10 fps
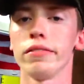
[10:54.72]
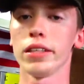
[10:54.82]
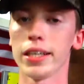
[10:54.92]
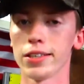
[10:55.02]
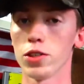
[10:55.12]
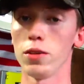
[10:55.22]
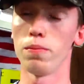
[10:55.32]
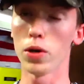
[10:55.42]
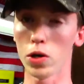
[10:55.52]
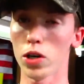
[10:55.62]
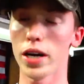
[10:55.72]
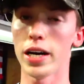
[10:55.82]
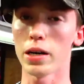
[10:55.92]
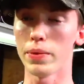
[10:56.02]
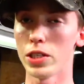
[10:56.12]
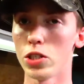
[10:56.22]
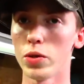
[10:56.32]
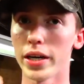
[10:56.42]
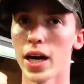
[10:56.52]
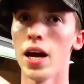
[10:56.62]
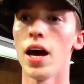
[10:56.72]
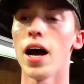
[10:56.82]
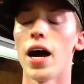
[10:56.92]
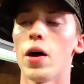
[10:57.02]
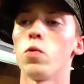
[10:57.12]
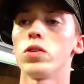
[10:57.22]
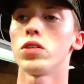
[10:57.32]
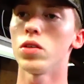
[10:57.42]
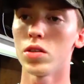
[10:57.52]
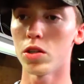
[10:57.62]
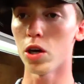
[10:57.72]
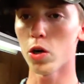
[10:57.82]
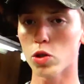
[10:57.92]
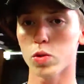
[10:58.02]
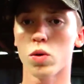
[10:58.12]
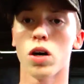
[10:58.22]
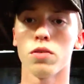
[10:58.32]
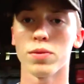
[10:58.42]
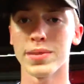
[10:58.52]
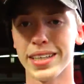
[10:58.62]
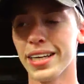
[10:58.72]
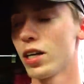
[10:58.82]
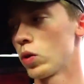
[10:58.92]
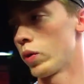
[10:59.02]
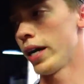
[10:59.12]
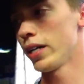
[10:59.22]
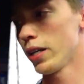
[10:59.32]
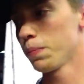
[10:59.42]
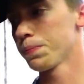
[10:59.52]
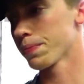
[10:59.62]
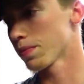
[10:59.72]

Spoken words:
a link to the burner I'm gonna be doing. Those are from the King of Random